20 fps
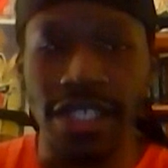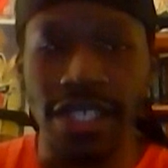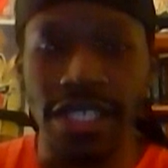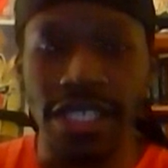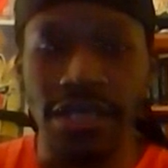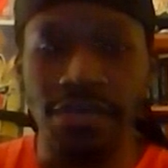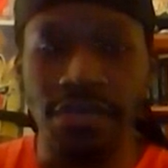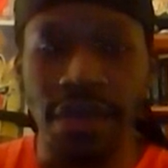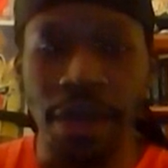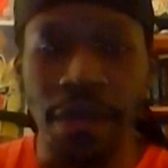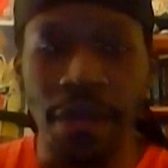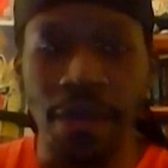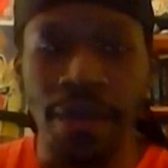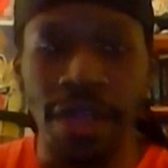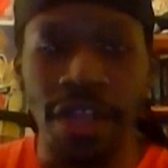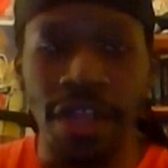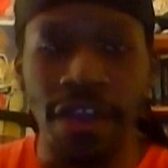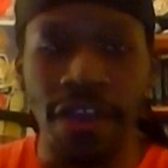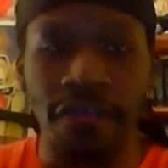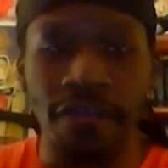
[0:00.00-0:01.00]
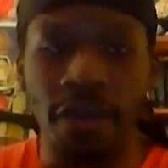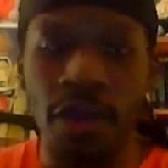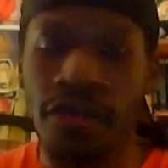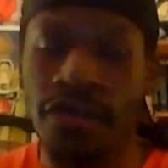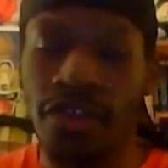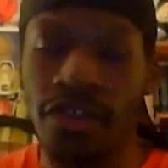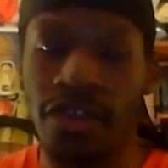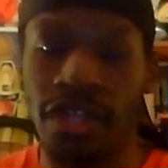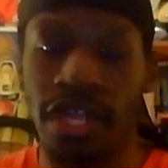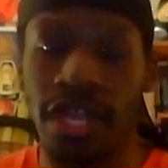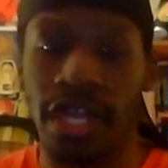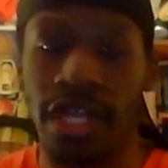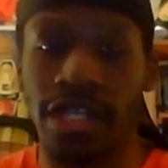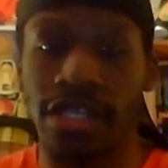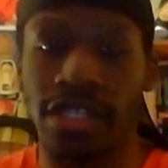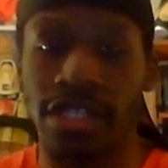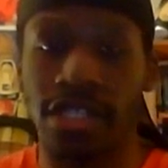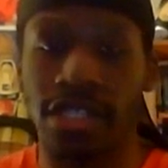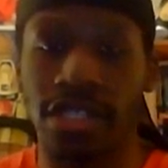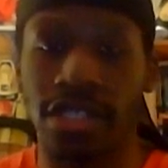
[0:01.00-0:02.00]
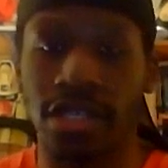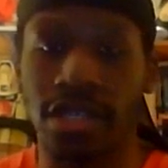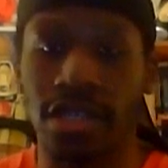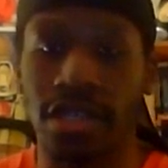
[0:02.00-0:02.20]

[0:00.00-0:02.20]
dismemberment of both your legs.